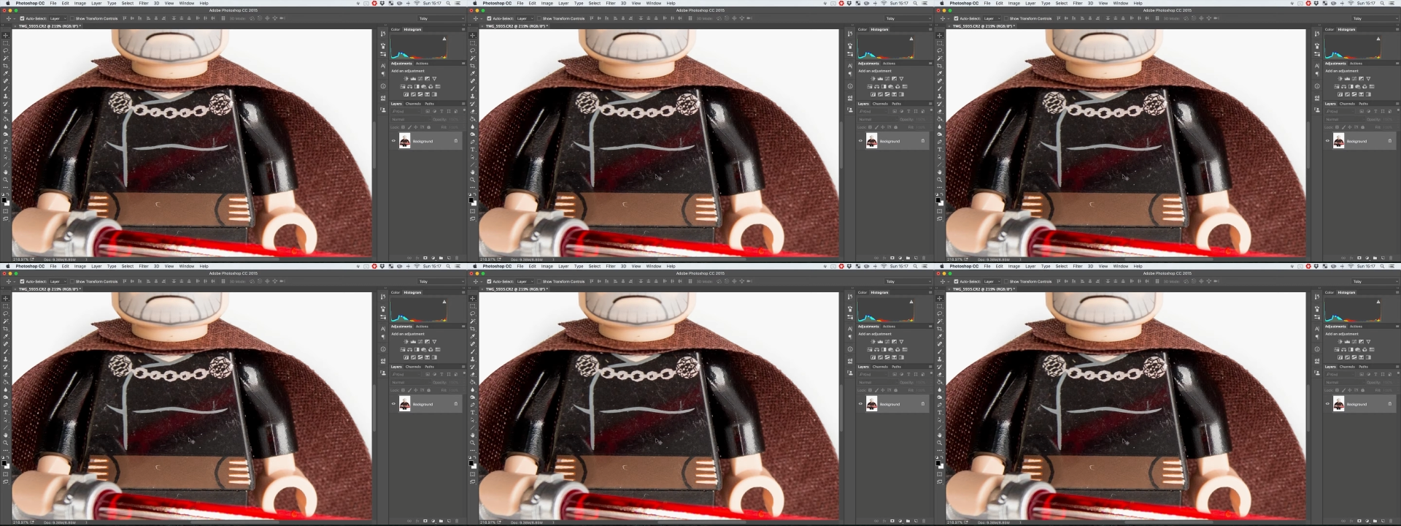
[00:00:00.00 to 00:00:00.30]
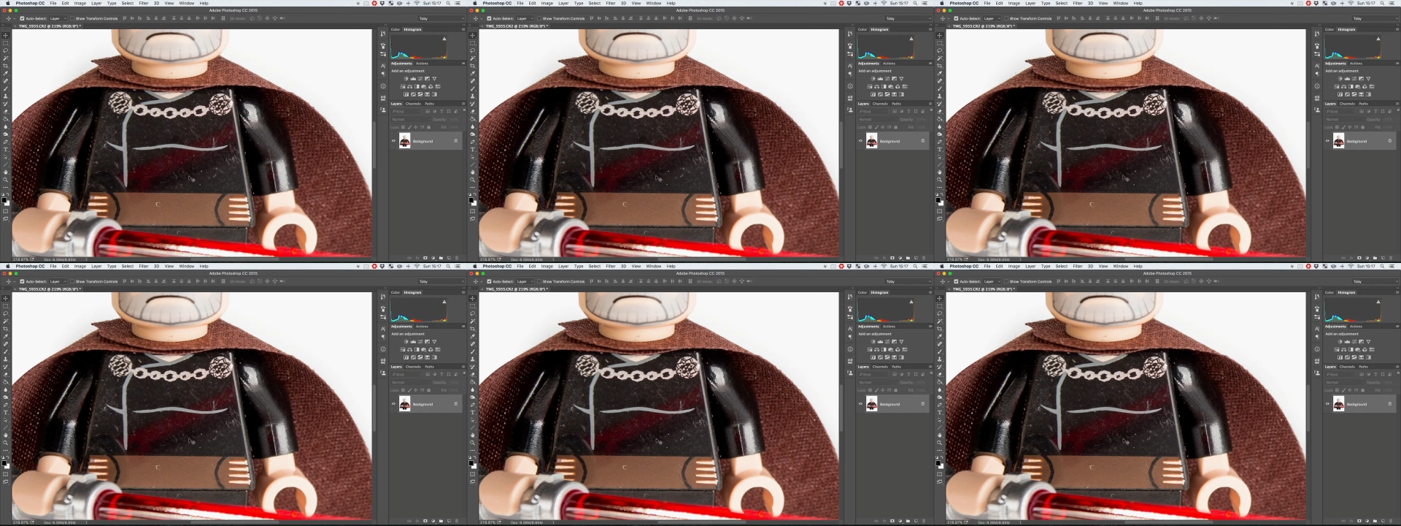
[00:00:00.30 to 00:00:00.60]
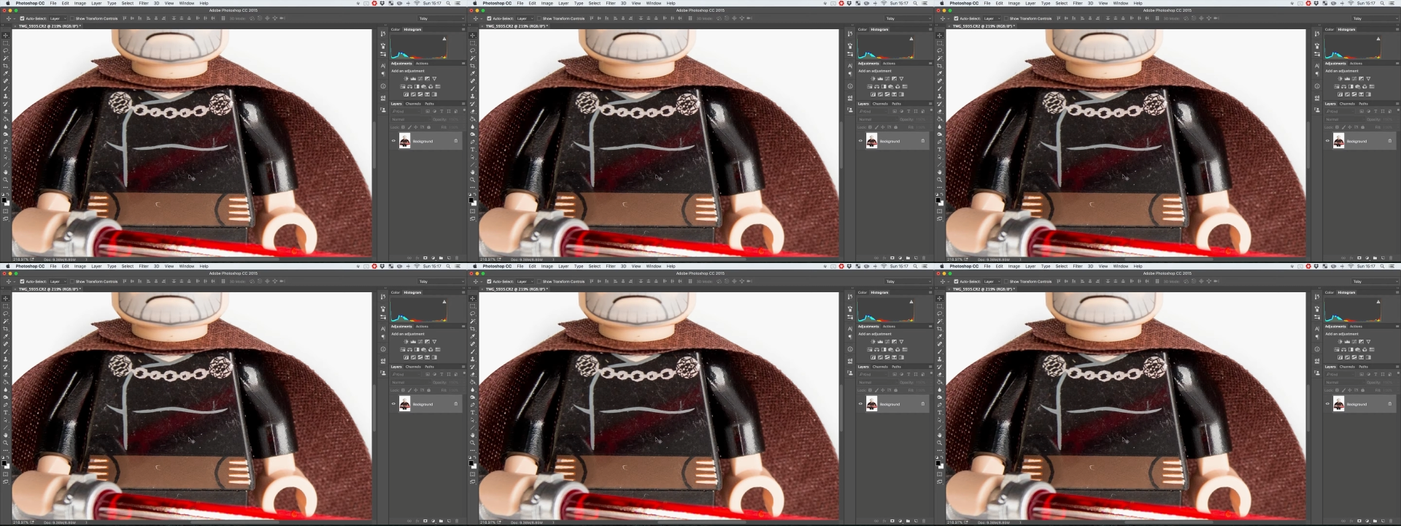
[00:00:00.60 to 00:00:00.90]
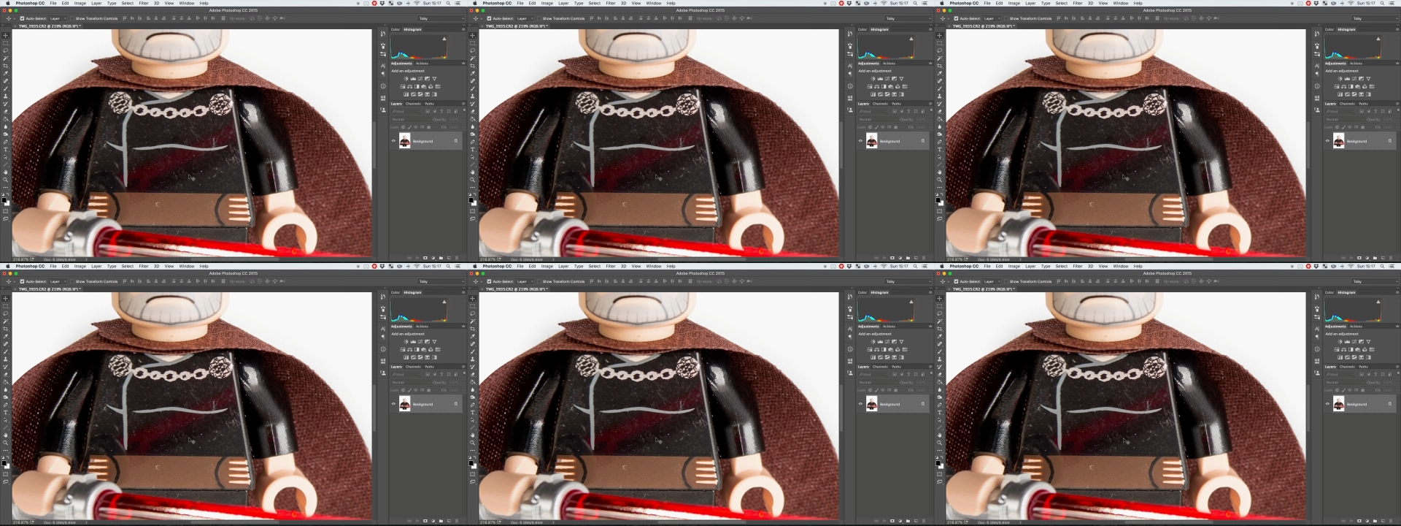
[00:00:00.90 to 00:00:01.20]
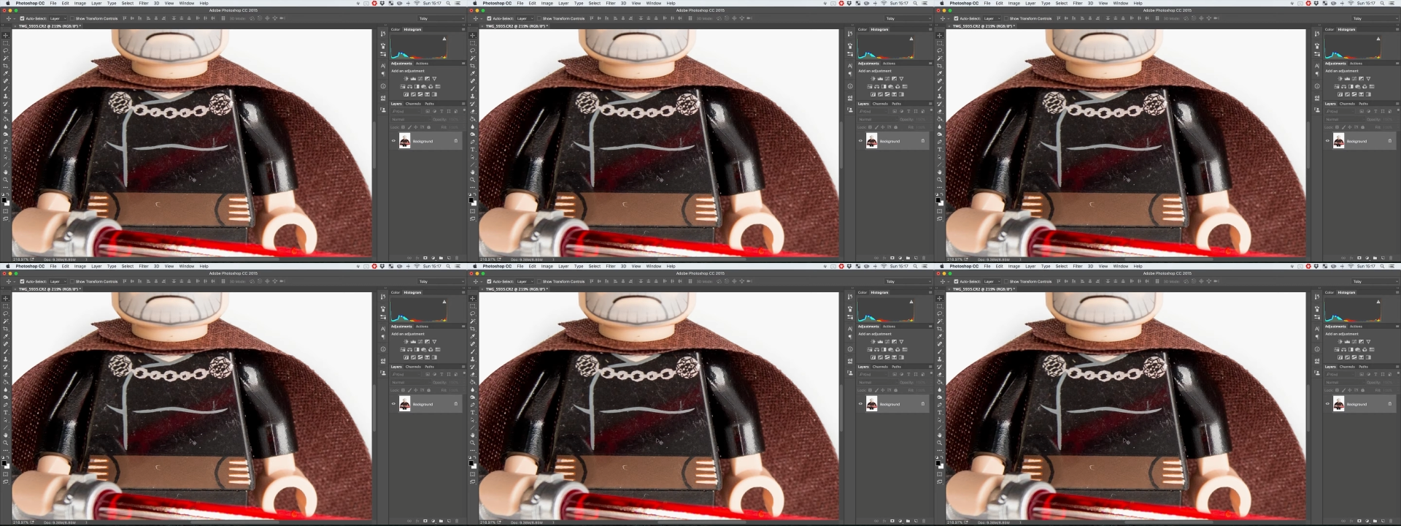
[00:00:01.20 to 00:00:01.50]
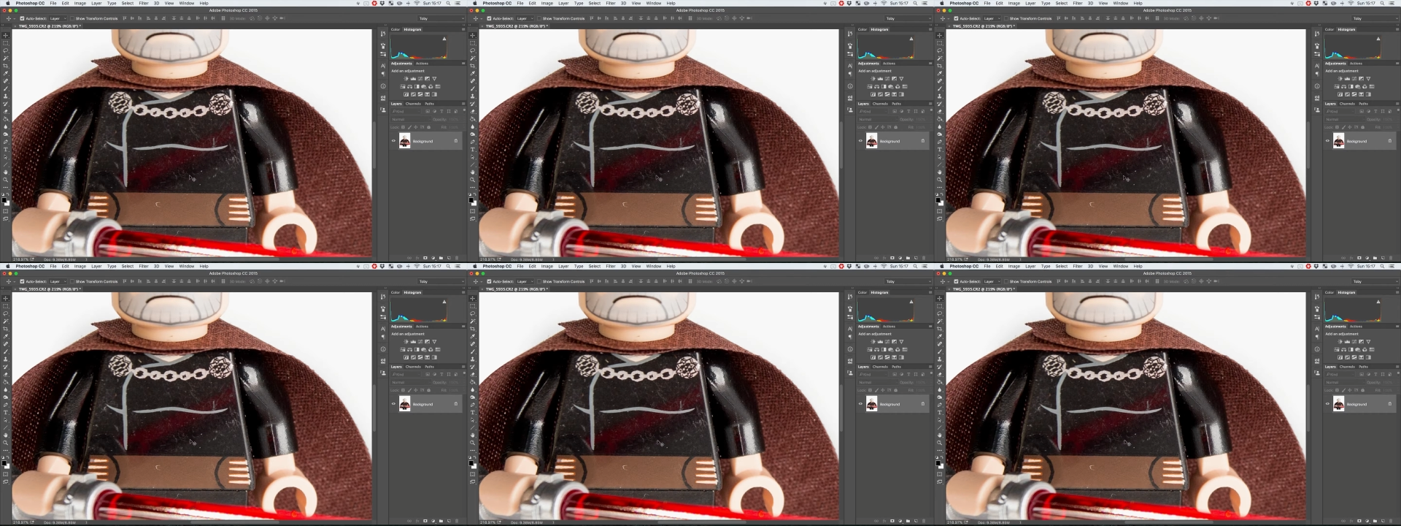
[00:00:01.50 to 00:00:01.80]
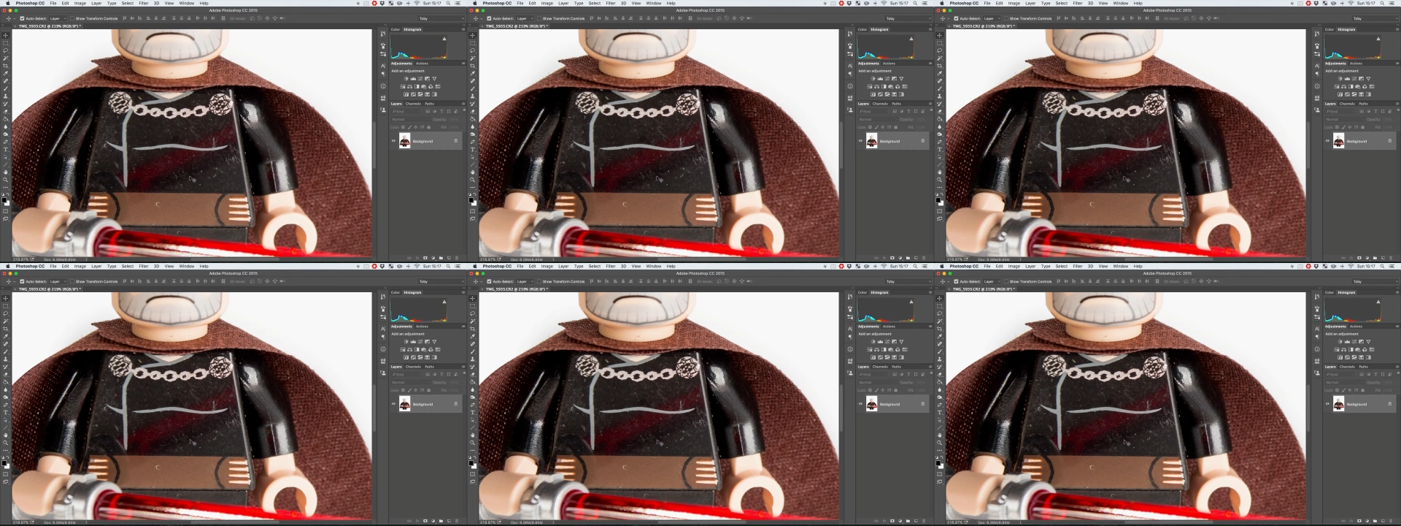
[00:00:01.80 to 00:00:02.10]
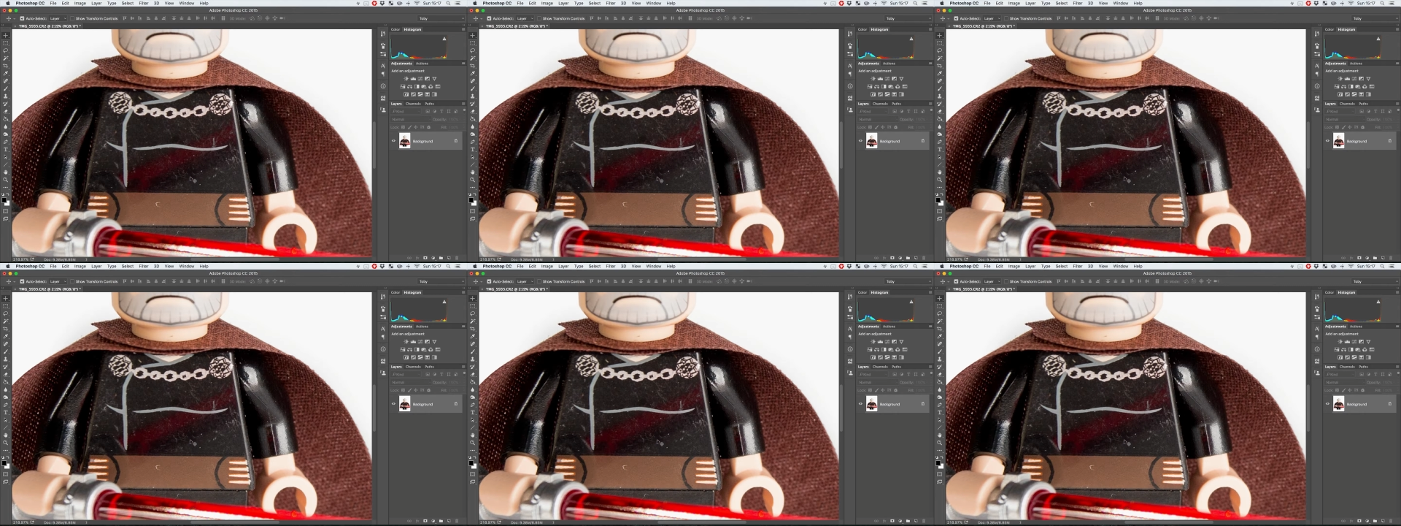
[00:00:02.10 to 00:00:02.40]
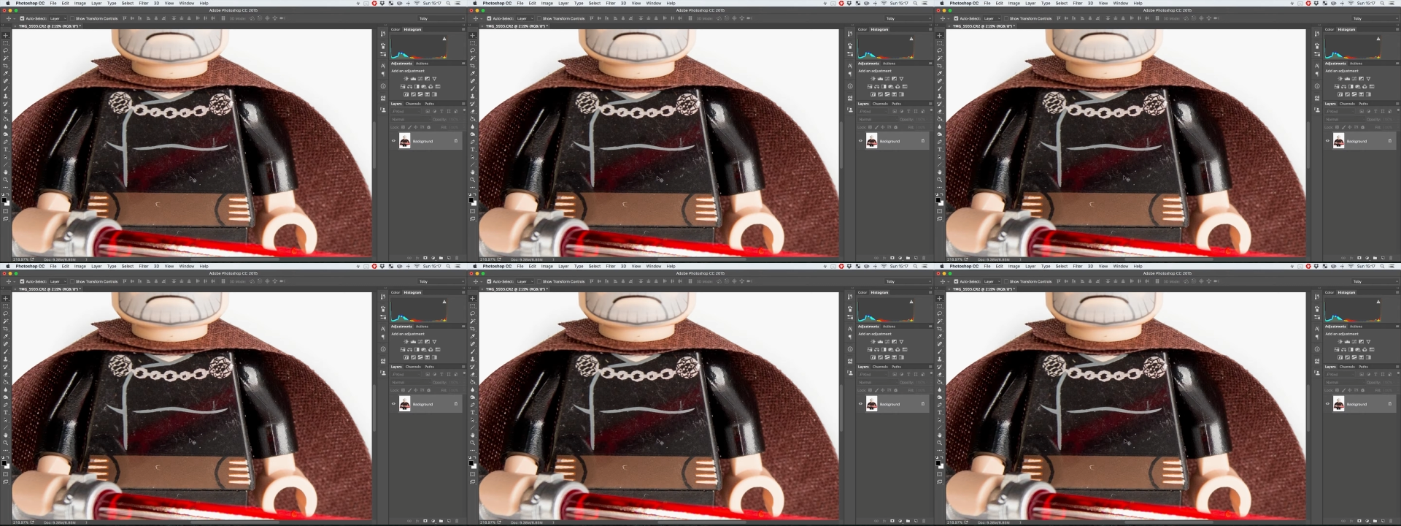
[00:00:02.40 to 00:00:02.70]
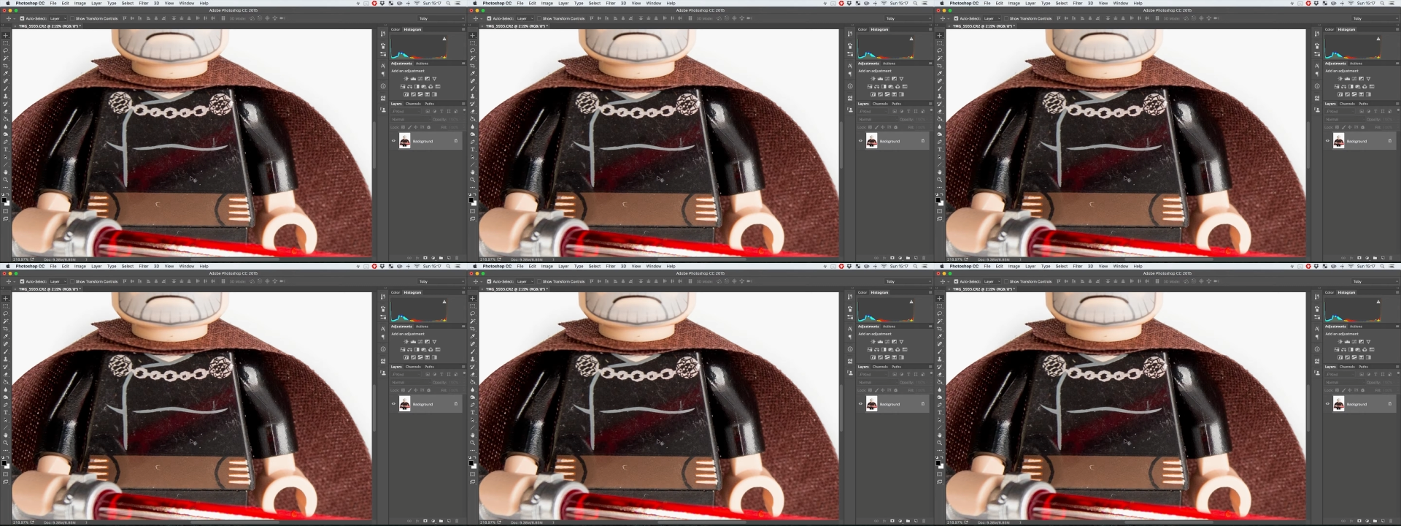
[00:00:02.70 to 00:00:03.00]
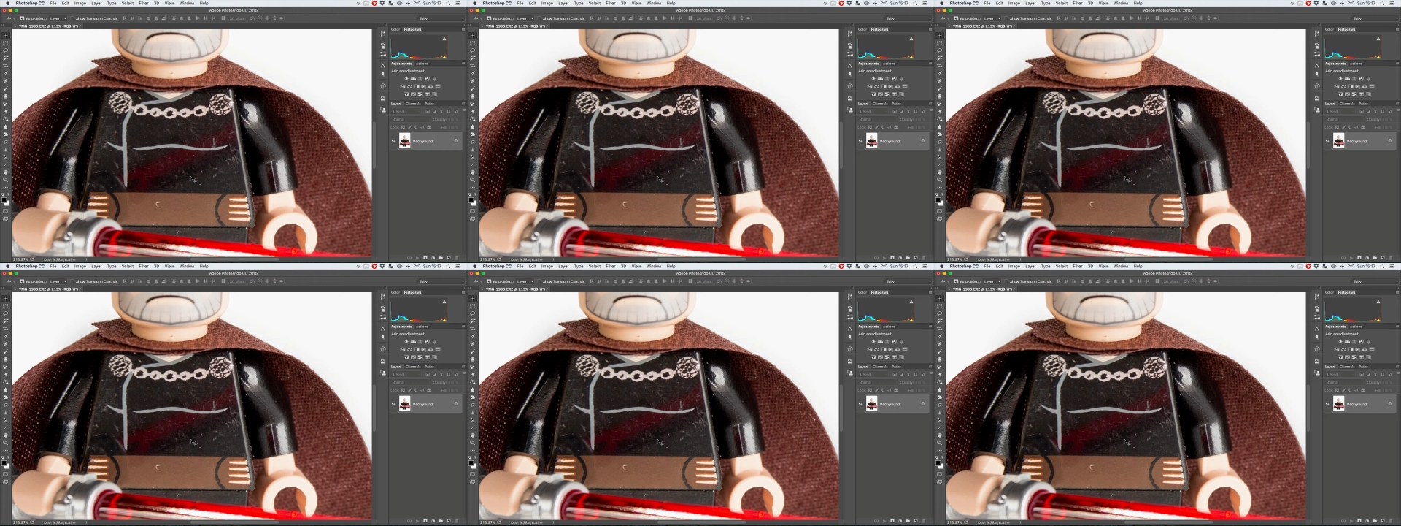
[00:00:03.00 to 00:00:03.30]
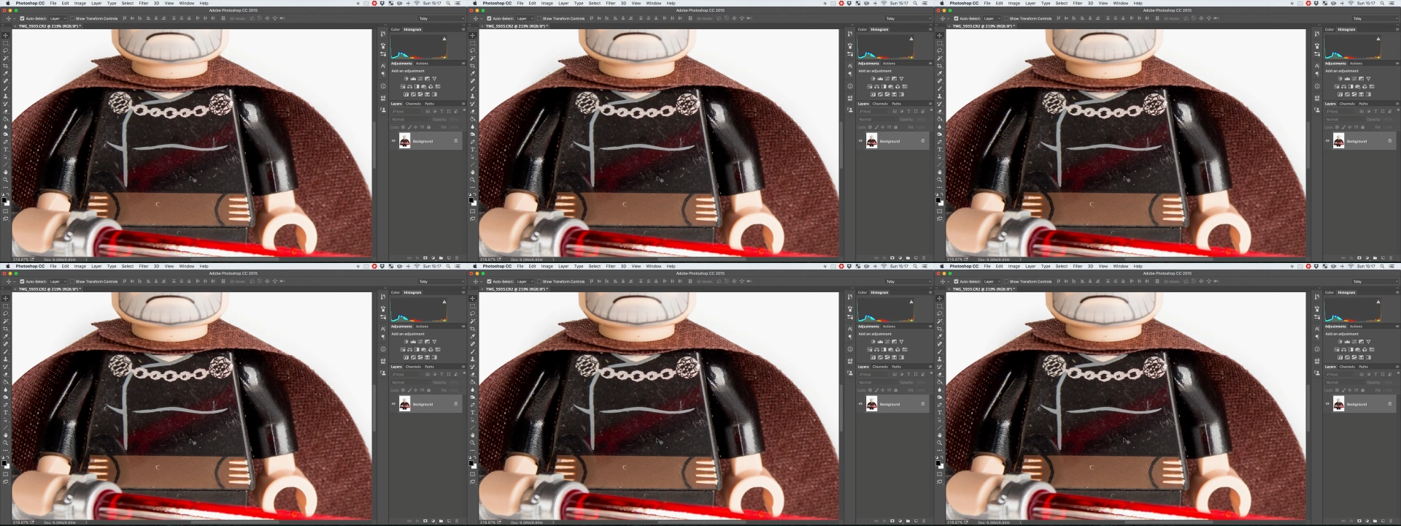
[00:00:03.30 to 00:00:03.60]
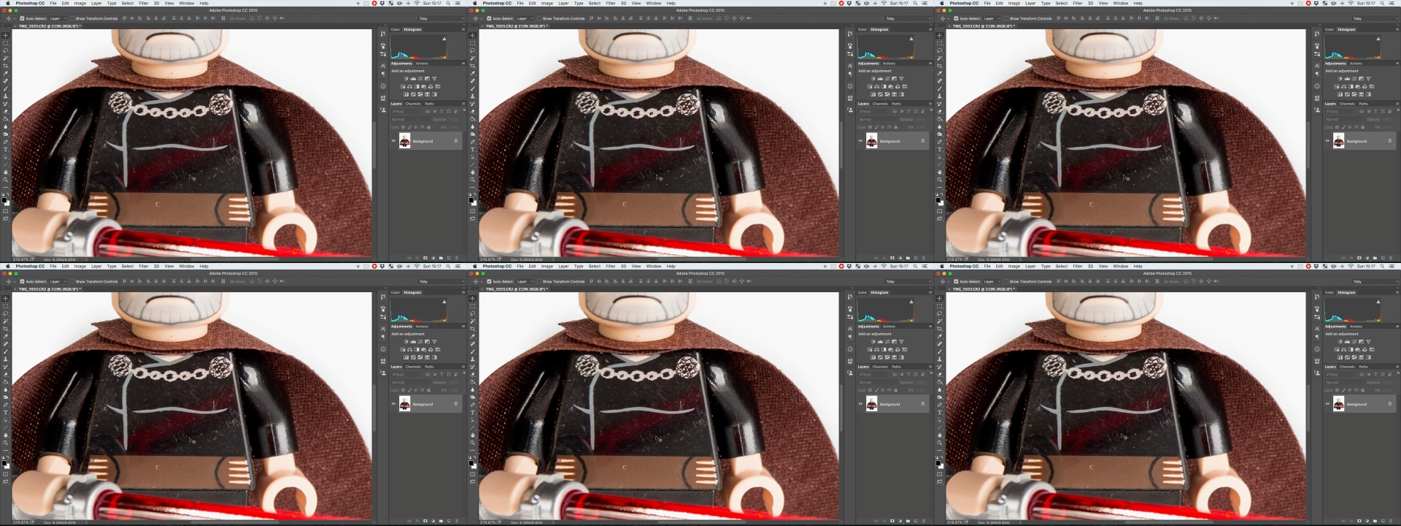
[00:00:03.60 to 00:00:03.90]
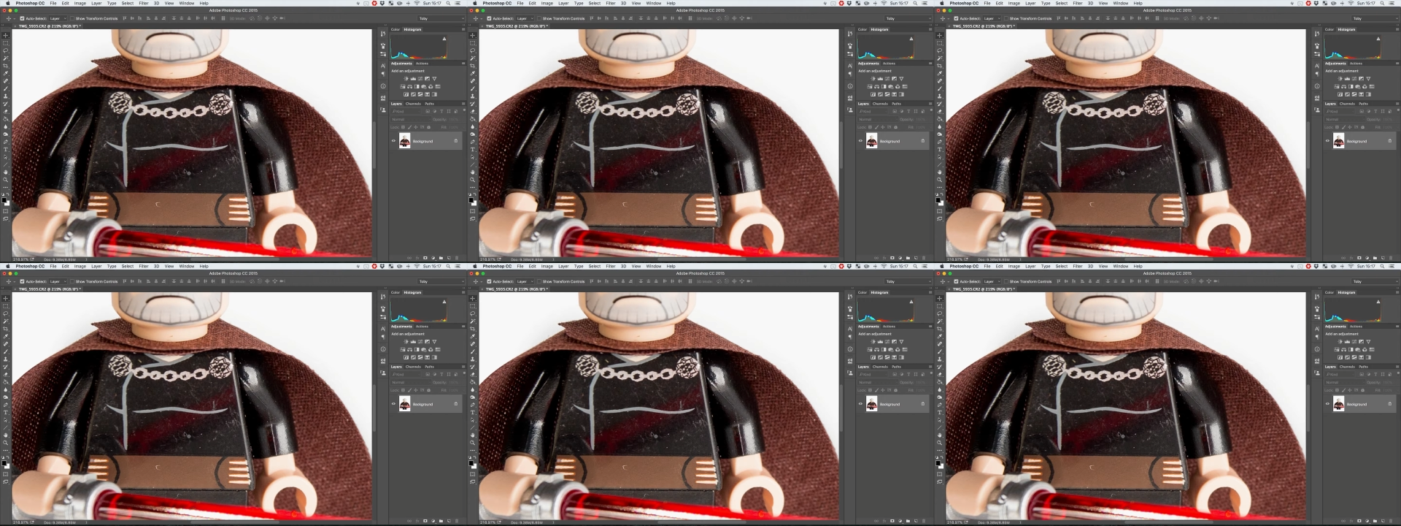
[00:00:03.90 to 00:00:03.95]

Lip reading: (no speaker visible)